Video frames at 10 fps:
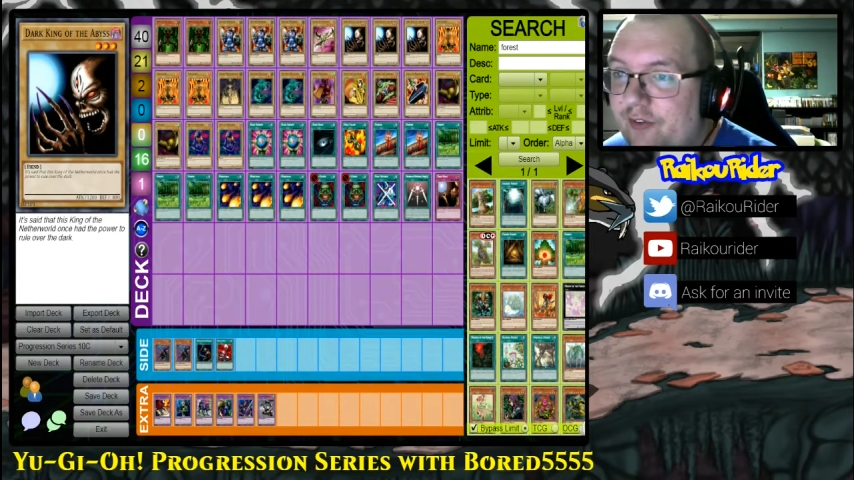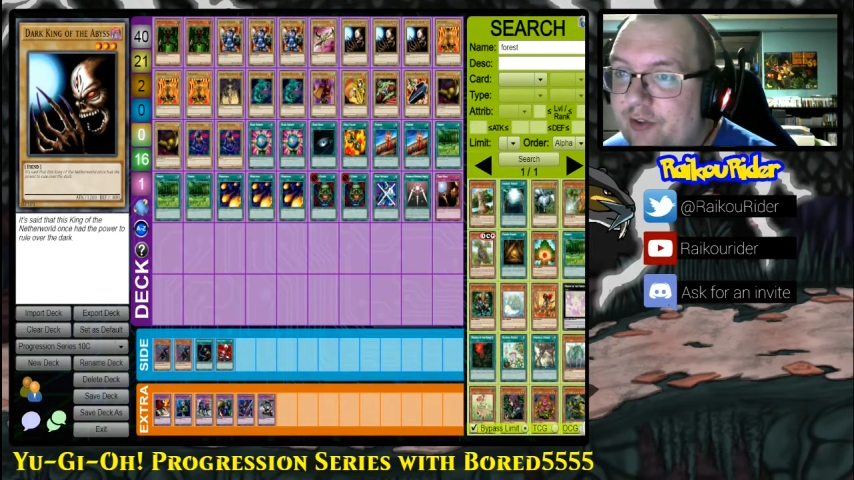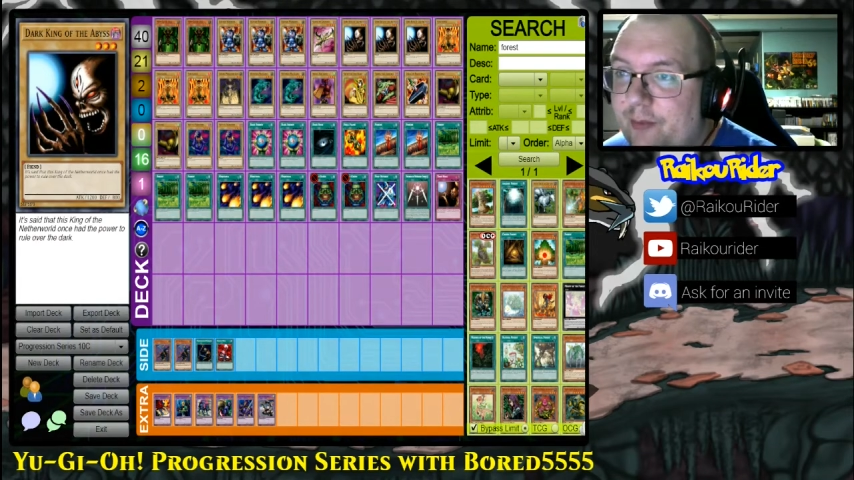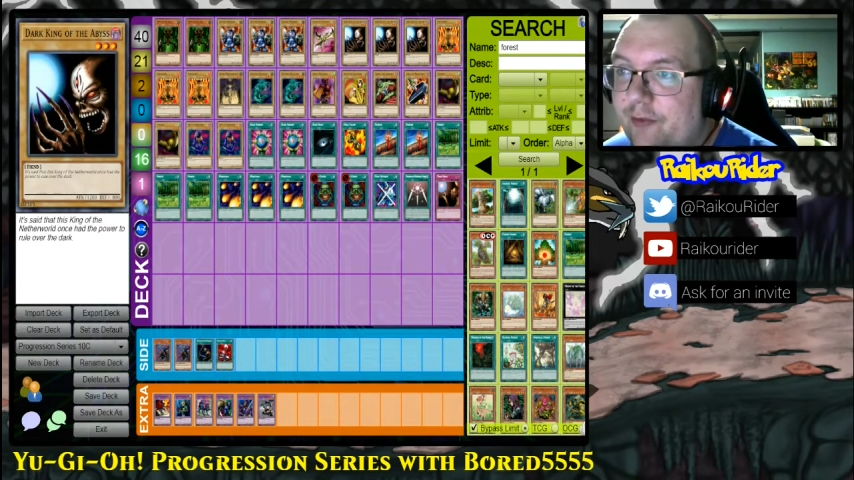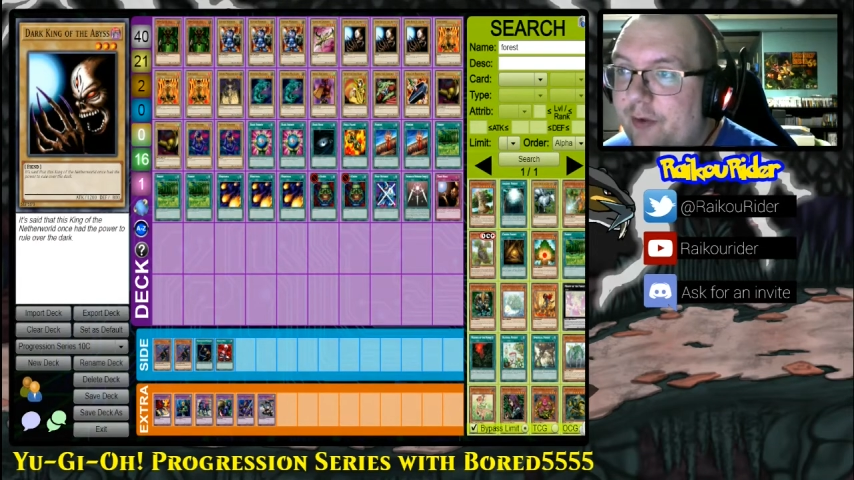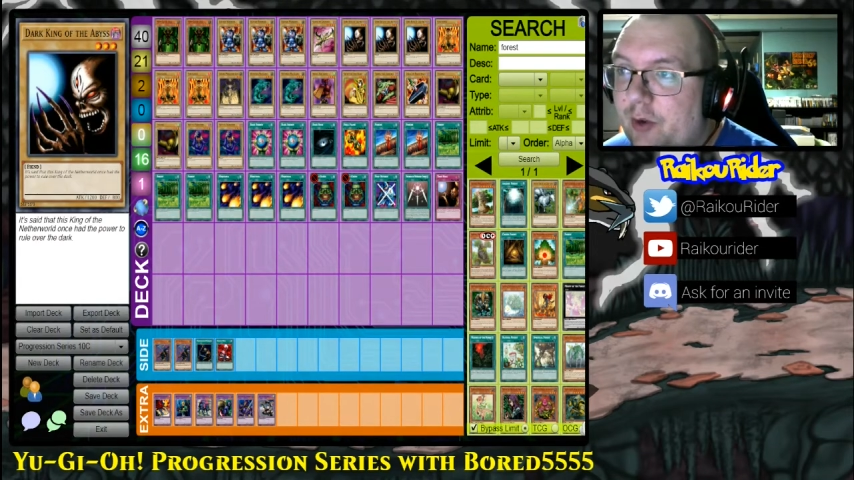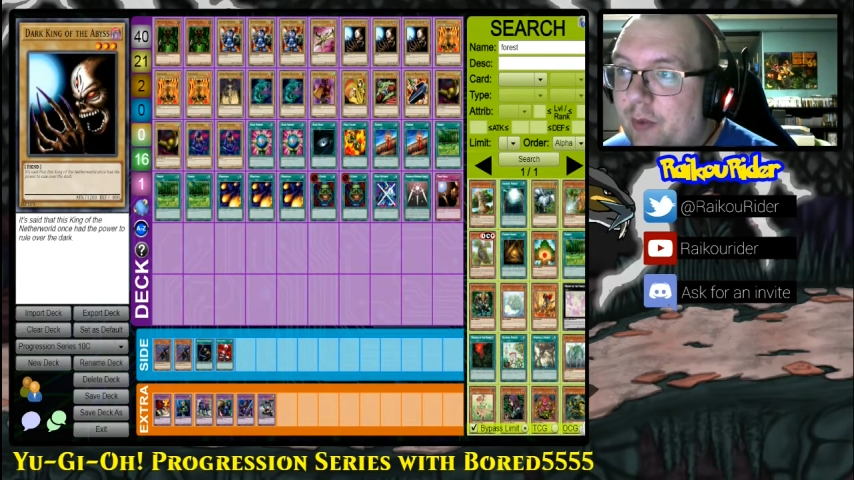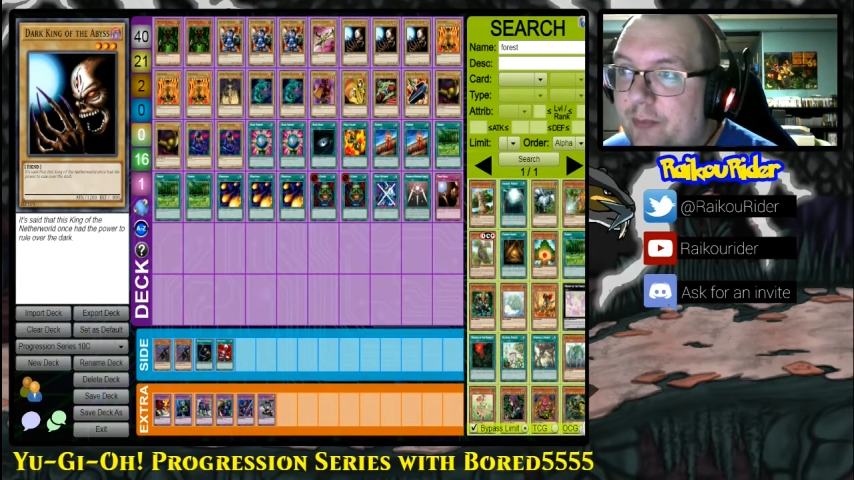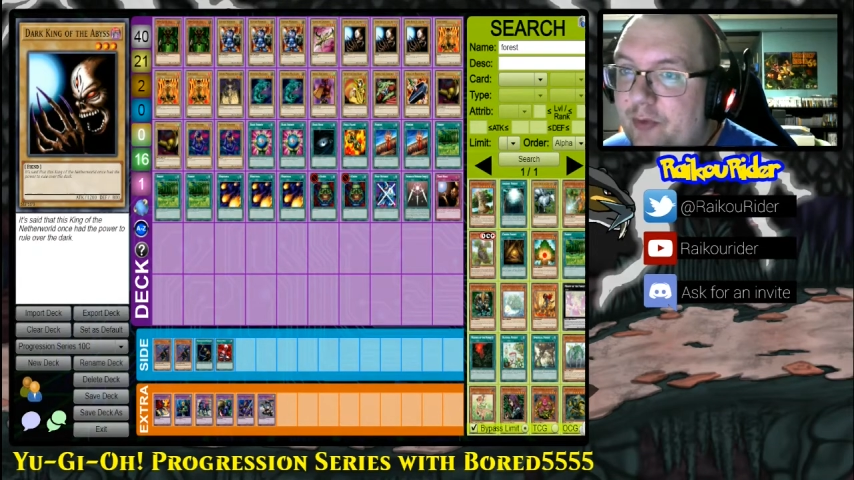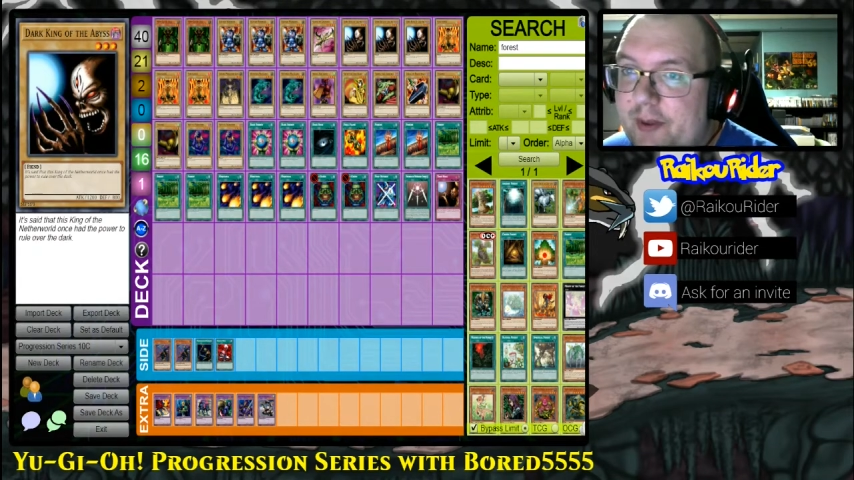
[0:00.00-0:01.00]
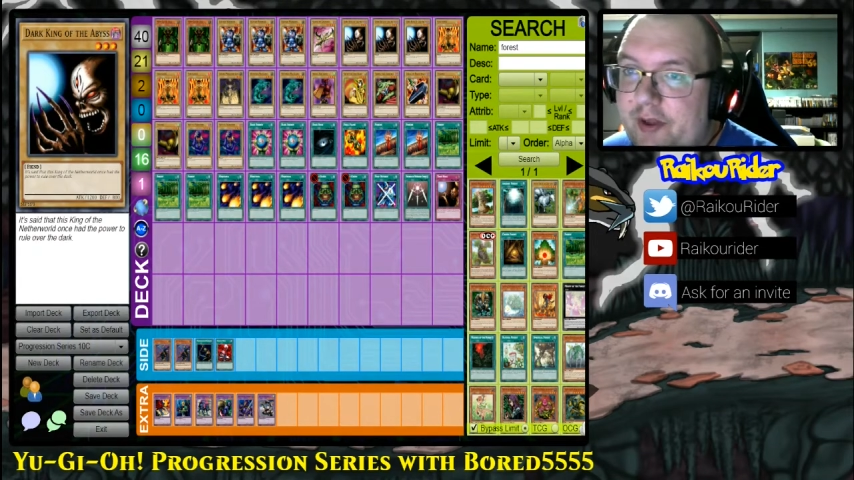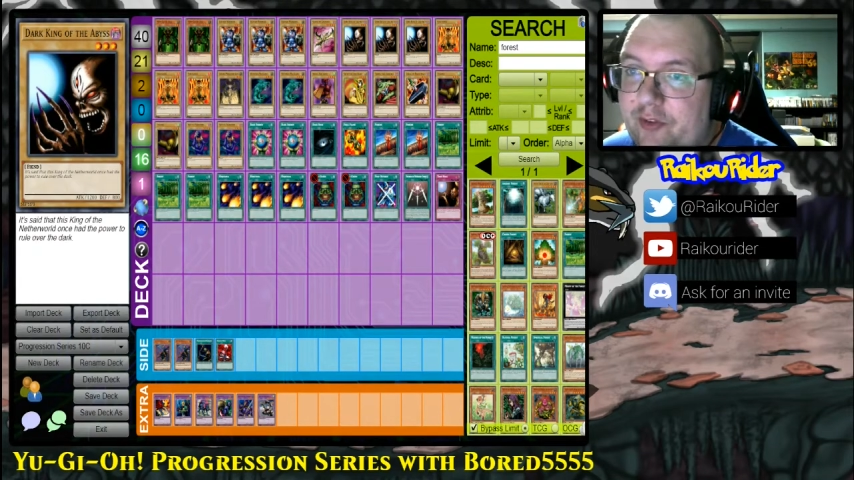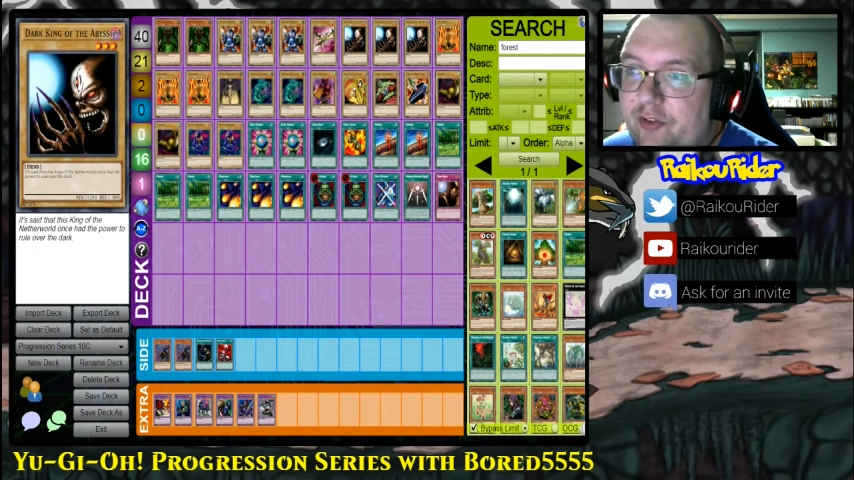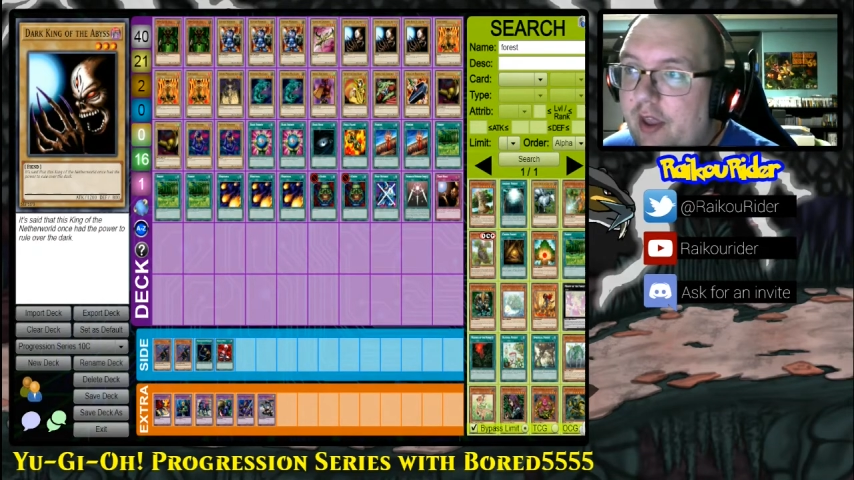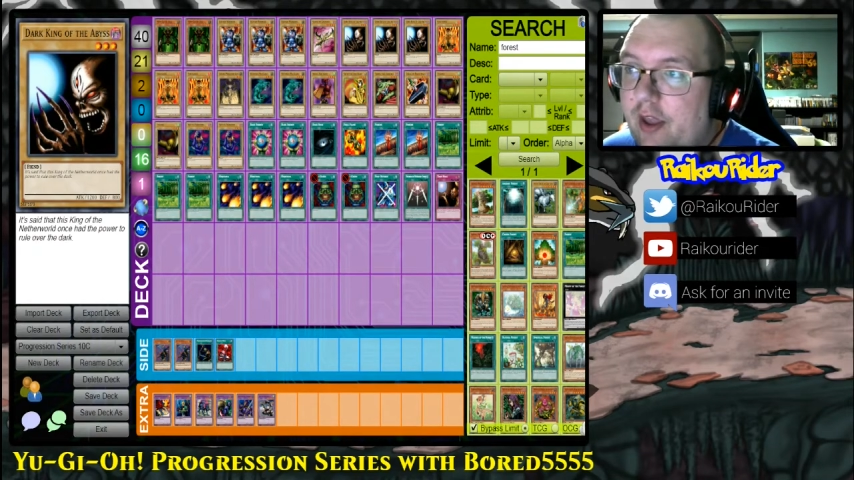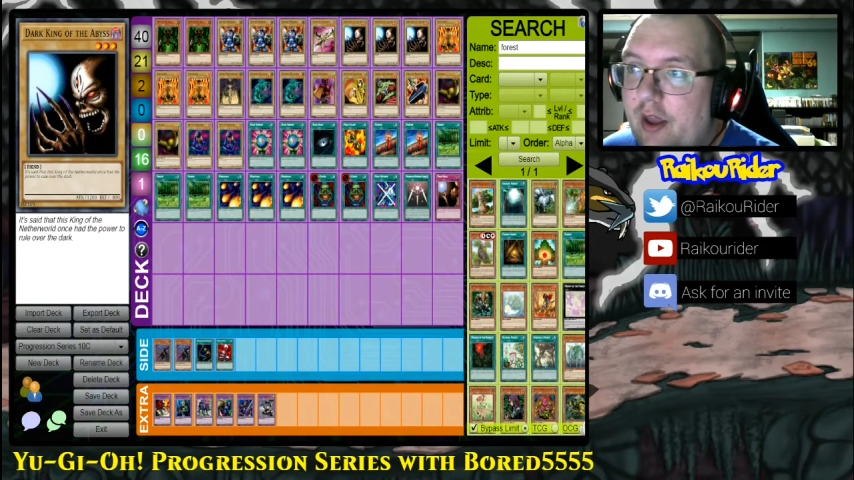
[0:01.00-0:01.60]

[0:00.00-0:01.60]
some of our equip spells.